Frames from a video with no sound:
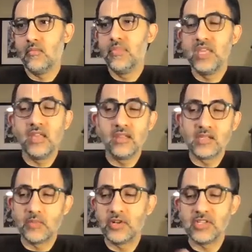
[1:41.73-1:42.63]
beings,
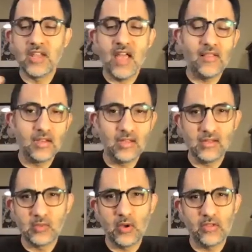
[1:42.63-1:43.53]

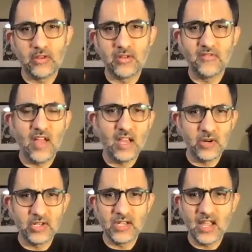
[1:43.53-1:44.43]
personalities, whether divine
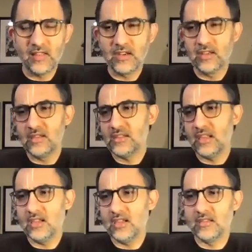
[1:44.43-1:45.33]
personalities
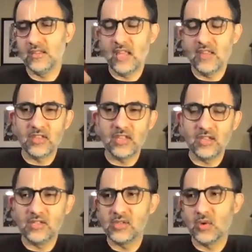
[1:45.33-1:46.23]
like the
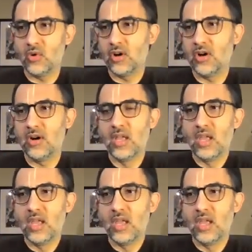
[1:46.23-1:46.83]
Devatas, or